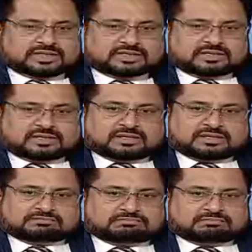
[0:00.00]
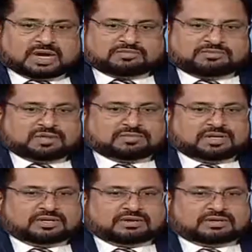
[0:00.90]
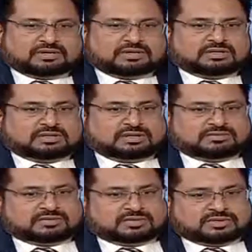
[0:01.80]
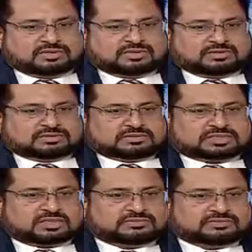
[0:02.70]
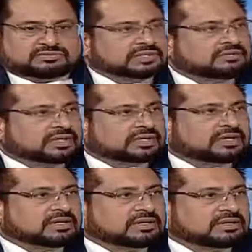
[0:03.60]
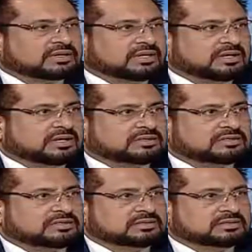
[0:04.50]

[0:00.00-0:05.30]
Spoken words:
that my family, all our staff, those are working here, and